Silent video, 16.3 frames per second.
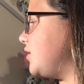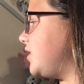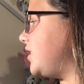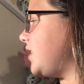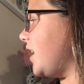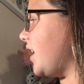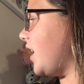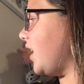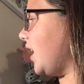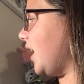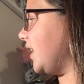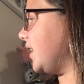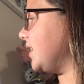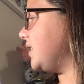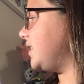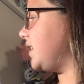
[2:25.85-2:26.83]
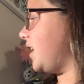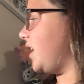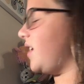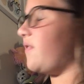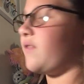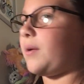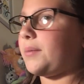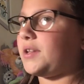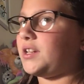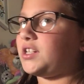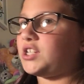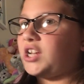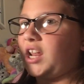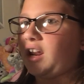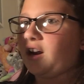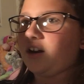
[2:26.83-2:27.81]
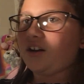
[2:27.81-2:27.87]
stare at the sea from his
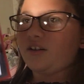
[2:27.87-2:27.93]
chair.